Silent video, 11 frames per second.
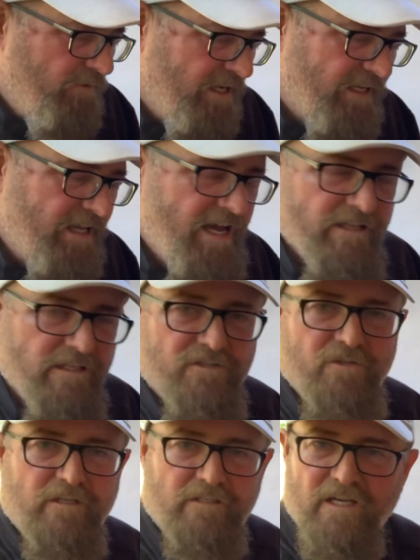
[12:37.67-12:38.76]
We had a gal that
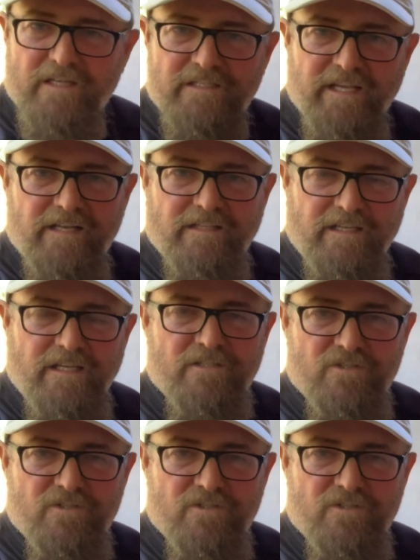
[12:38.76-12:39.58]
took 10 of these